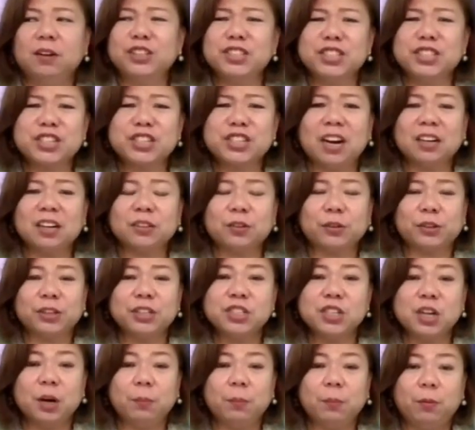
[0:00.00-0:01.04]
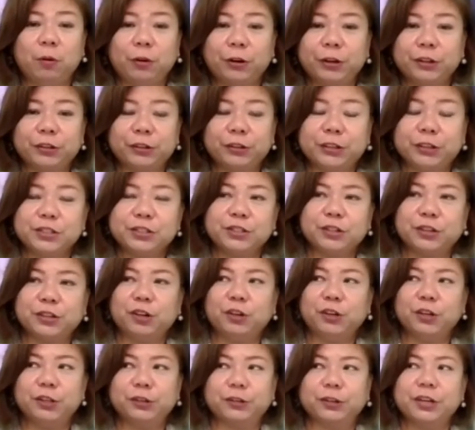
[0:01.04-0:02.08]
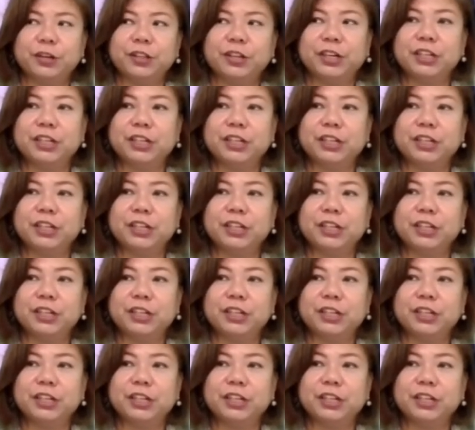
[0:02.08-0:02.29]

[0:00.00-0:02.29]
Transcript: contract or job orders, Your Honor.